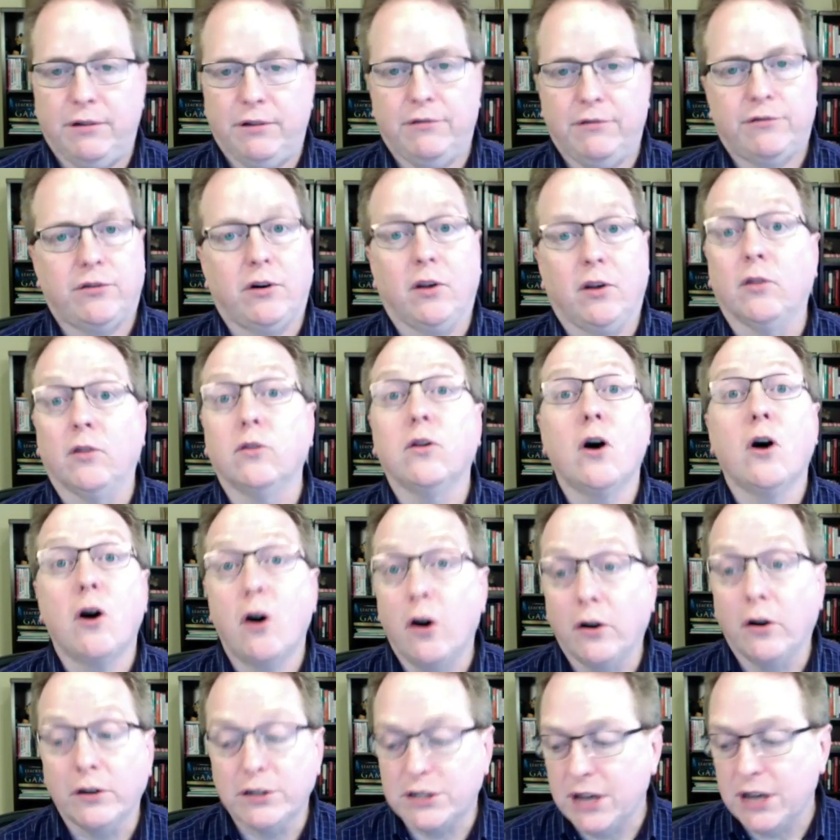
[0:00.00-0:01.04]
a
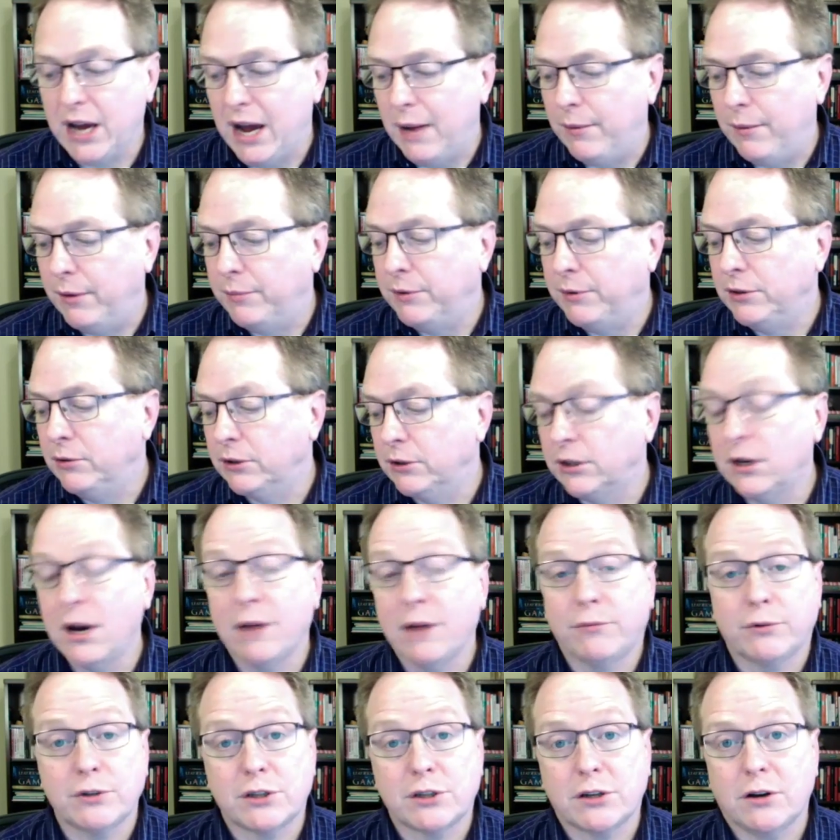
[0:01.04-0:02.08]
long time. I've been doing
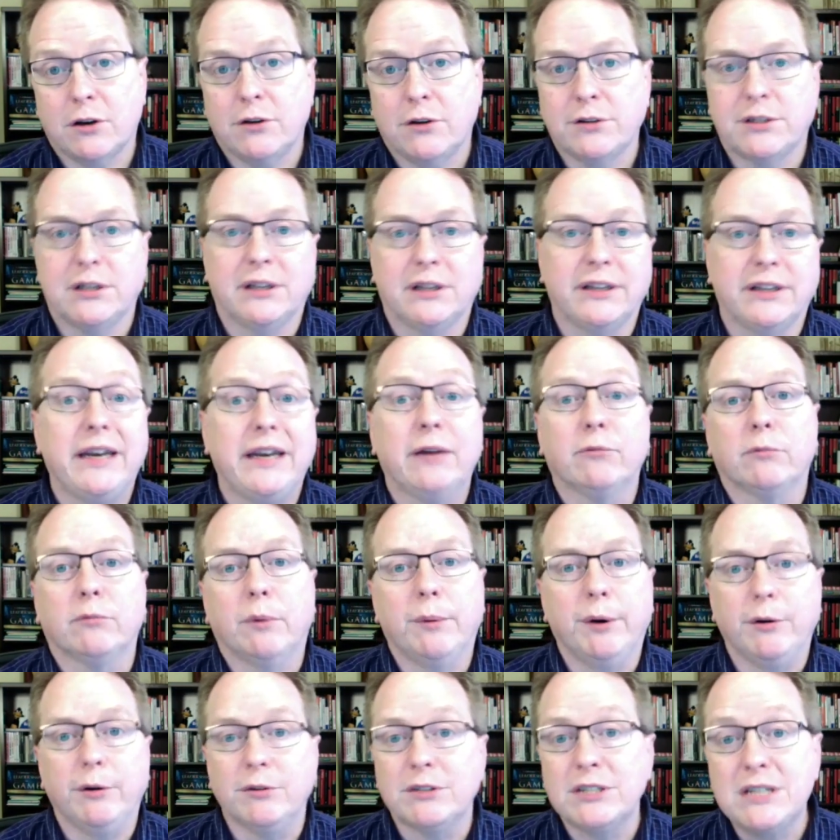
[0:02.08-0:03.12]
conference calls and leading
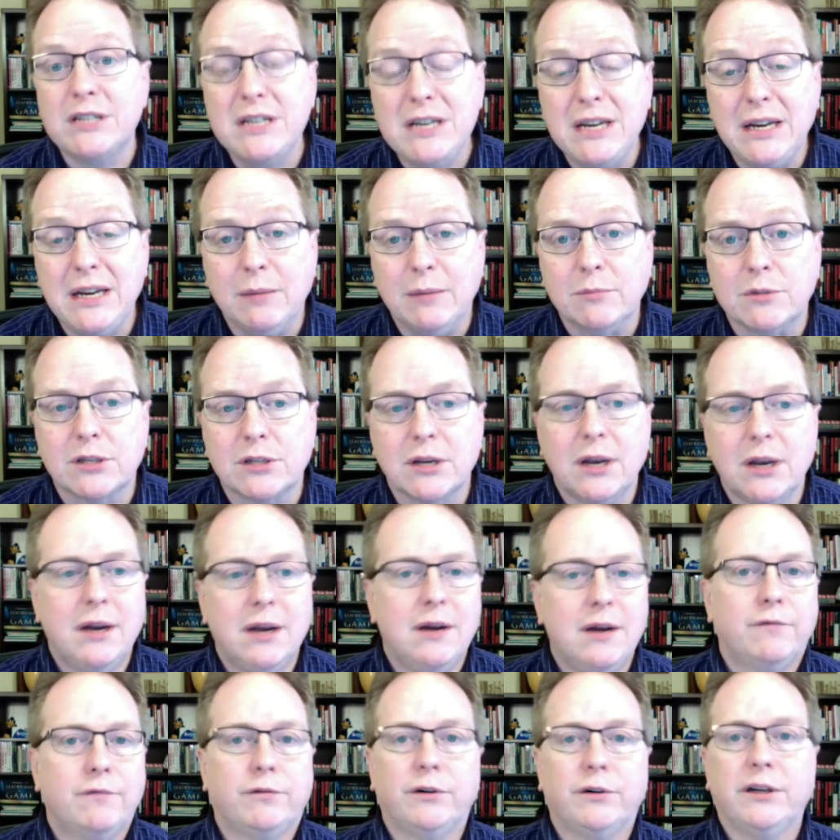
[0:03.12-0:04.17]
remote teams
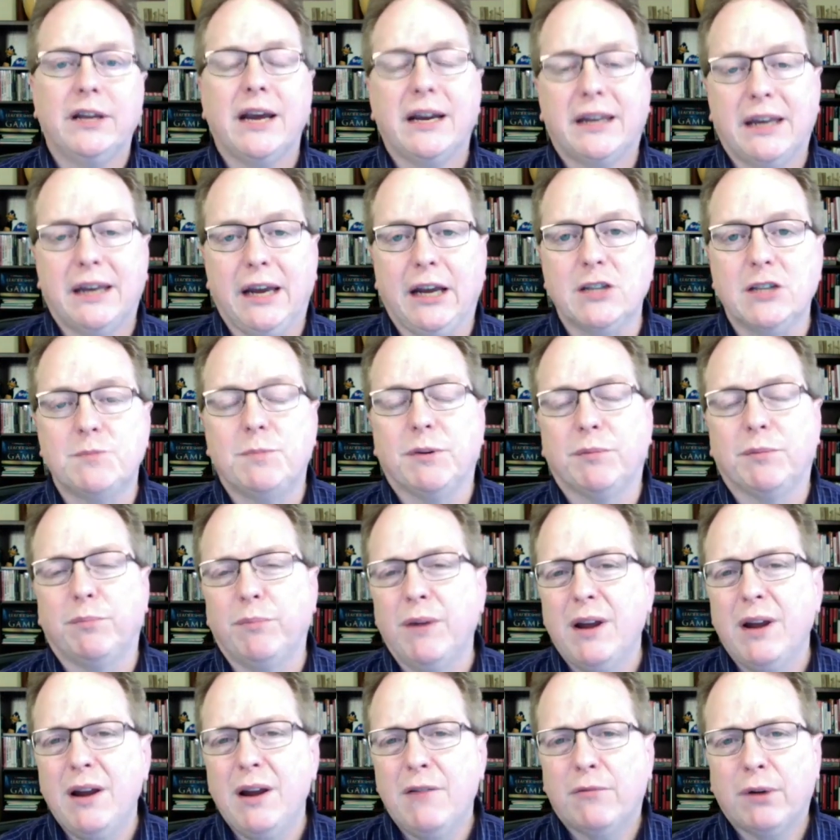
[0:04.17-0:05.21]
for decades, but
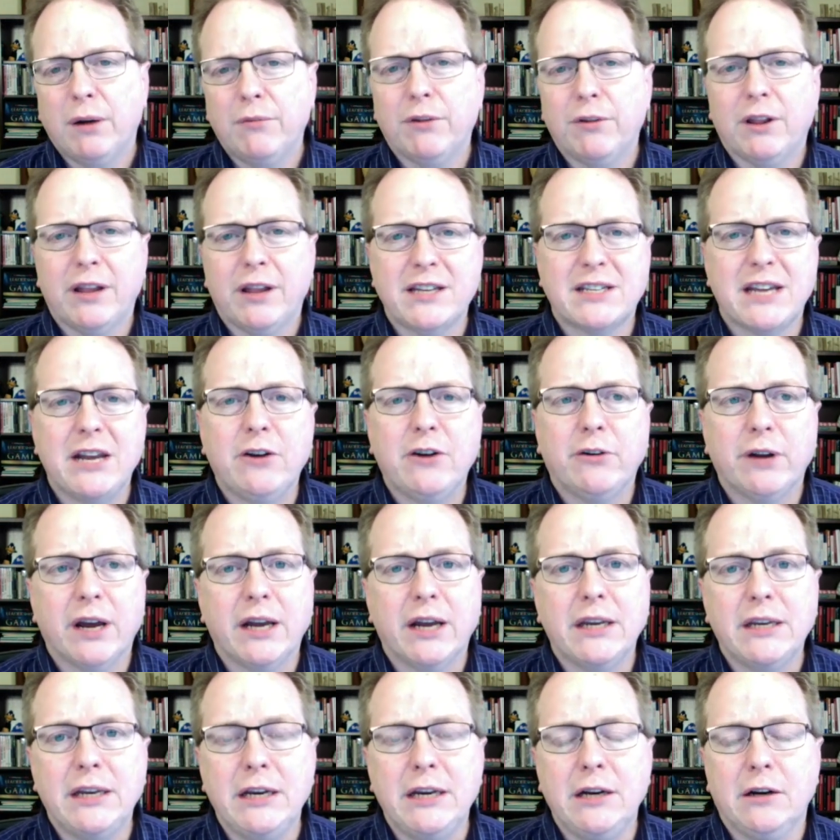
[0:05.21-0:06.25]
probably for the last 8 or
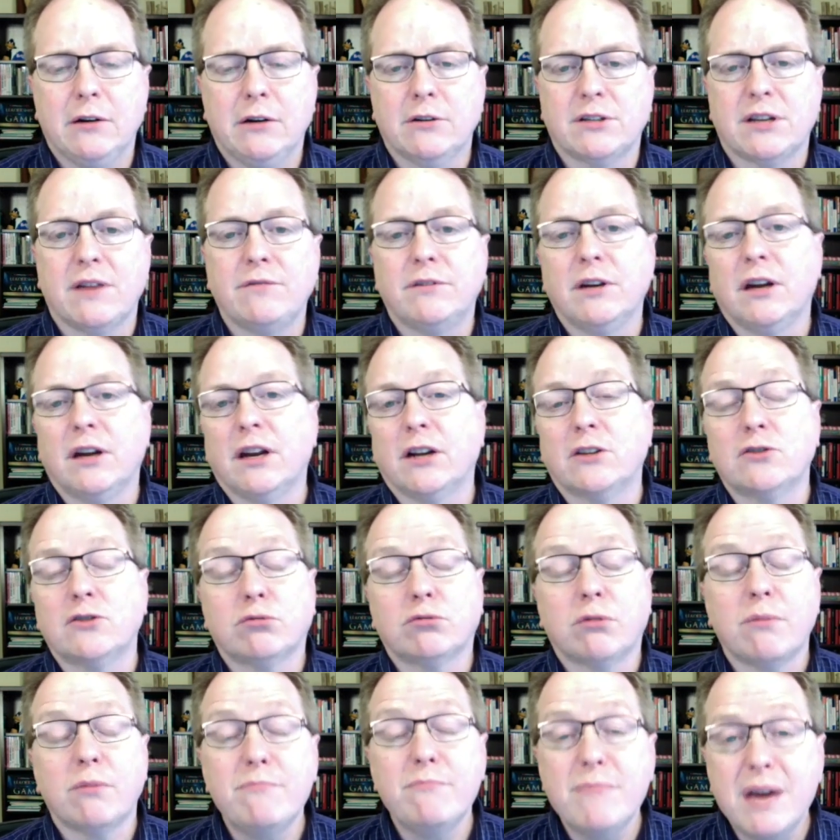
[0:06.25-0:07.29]
9 years, I've done a
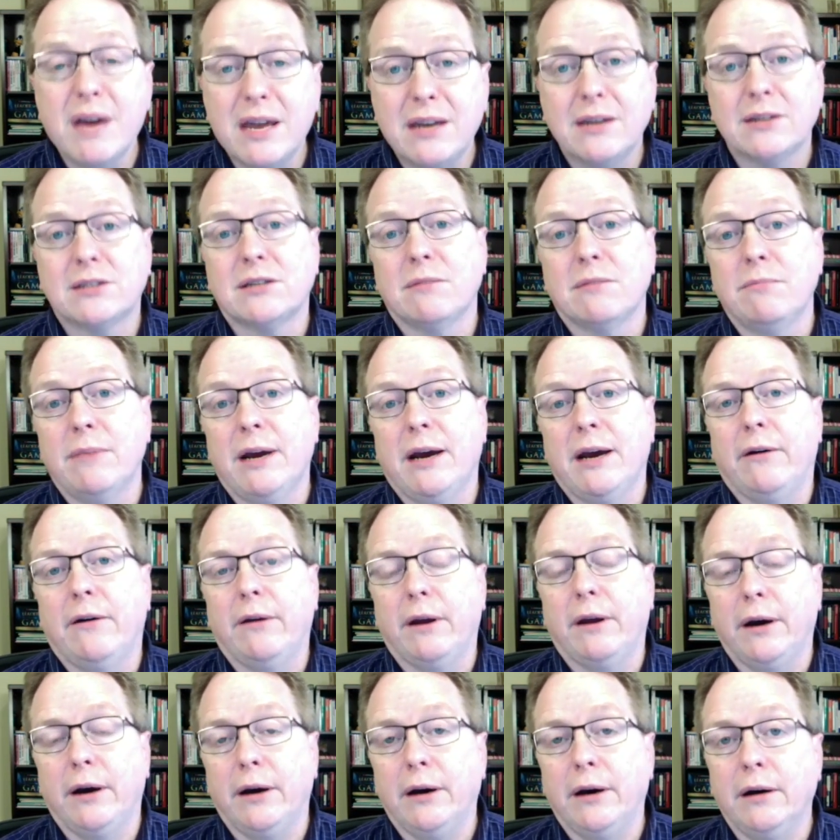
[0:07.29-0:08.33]
tremendous amount
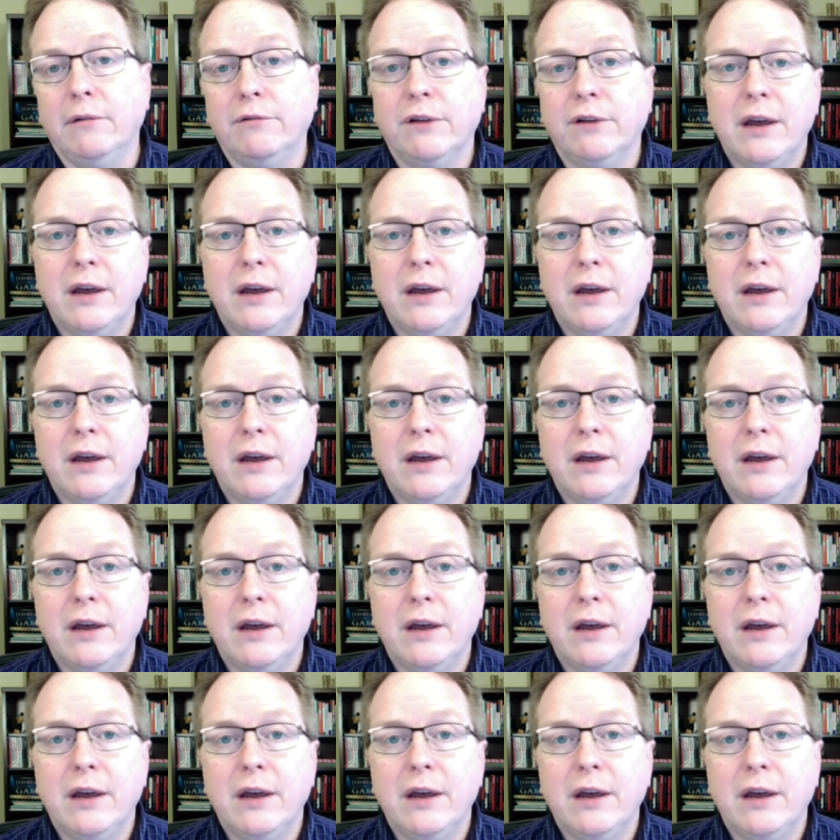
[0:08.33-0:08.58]
of